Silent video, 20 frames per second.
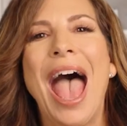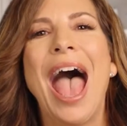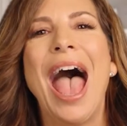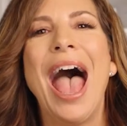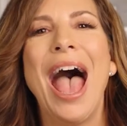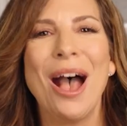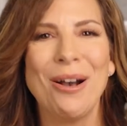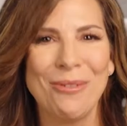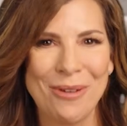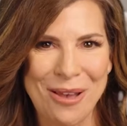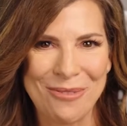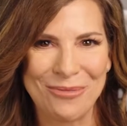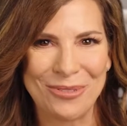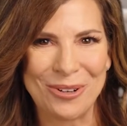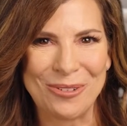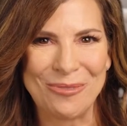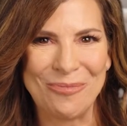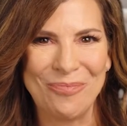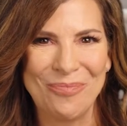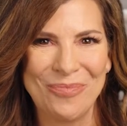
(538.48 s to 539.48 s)

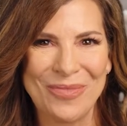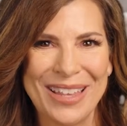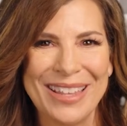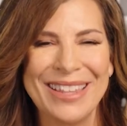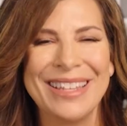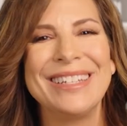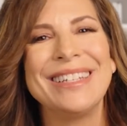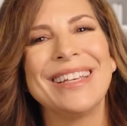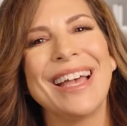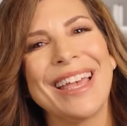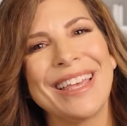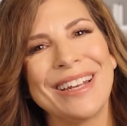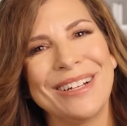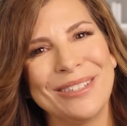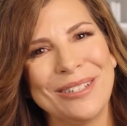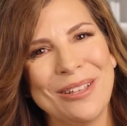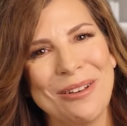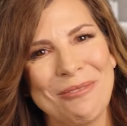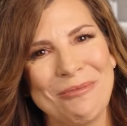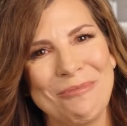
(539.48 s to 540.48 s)
However, the diet
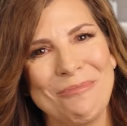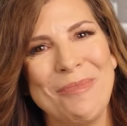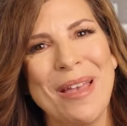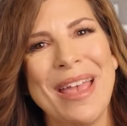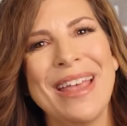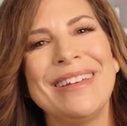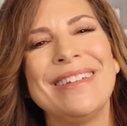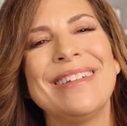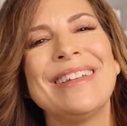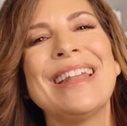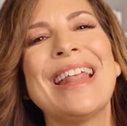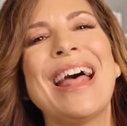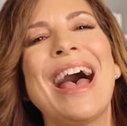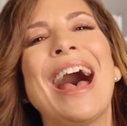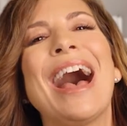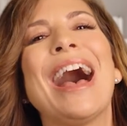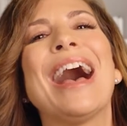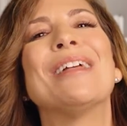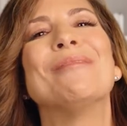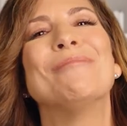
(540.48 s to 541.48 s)
alone may
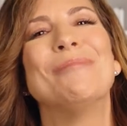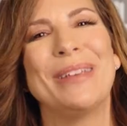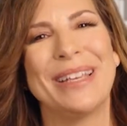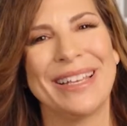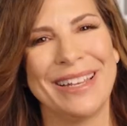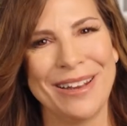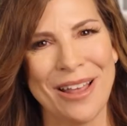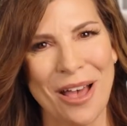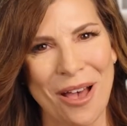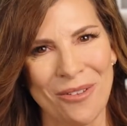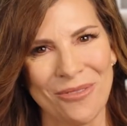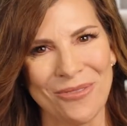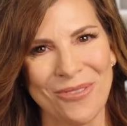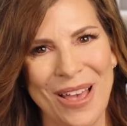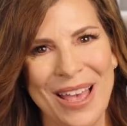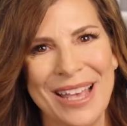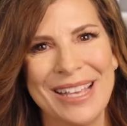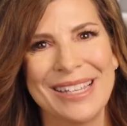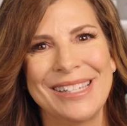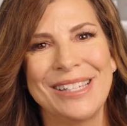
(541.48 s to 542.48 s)
not be
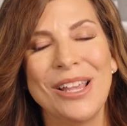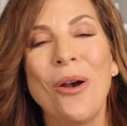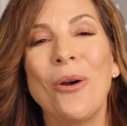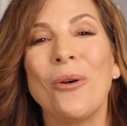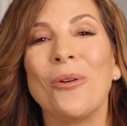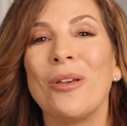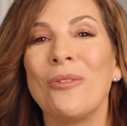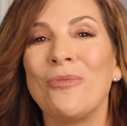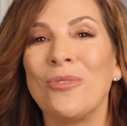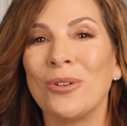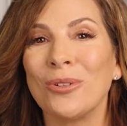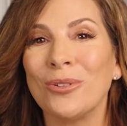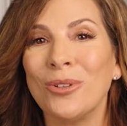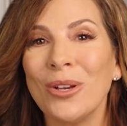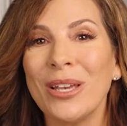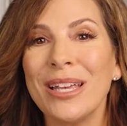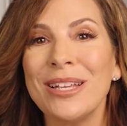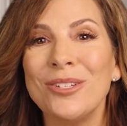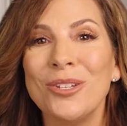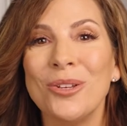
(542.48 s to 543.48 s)
enough. So if you're
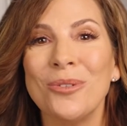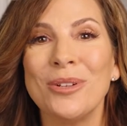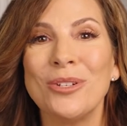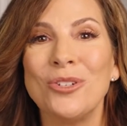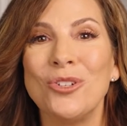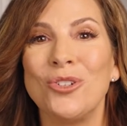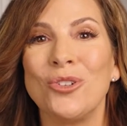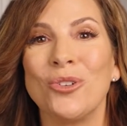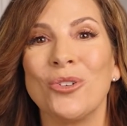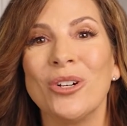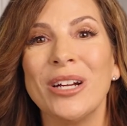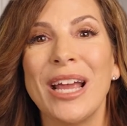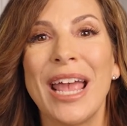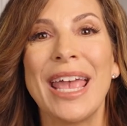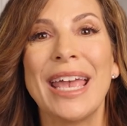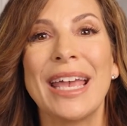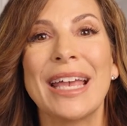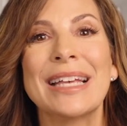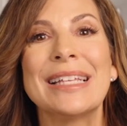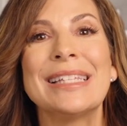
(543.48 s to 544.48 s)
looking to ensure
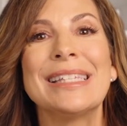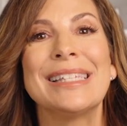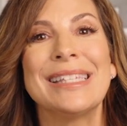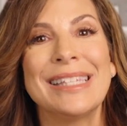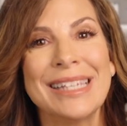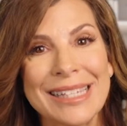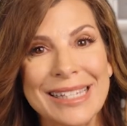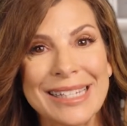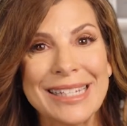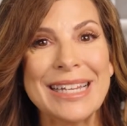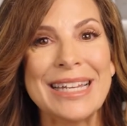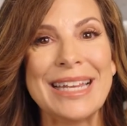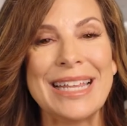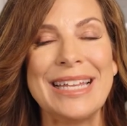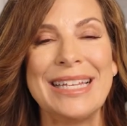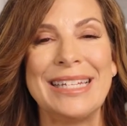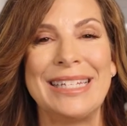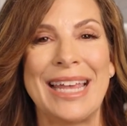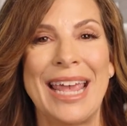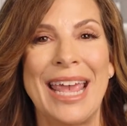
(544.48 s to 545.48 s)
a consistent
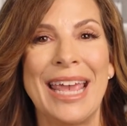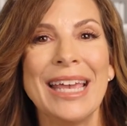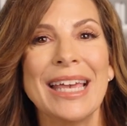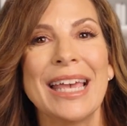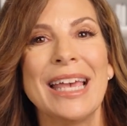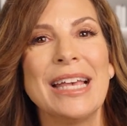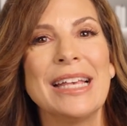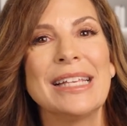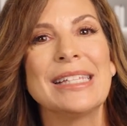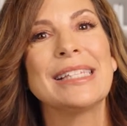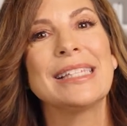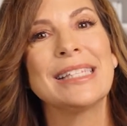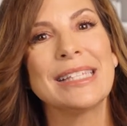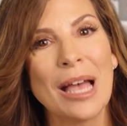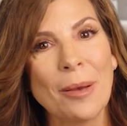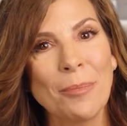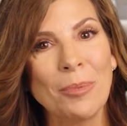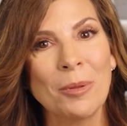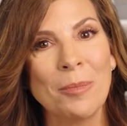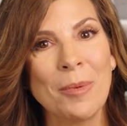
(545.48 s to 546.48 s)
intake,
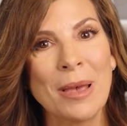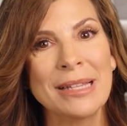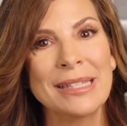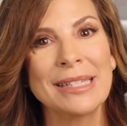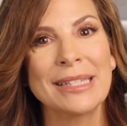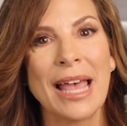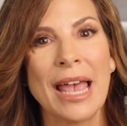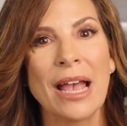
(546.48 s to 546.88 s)
supplements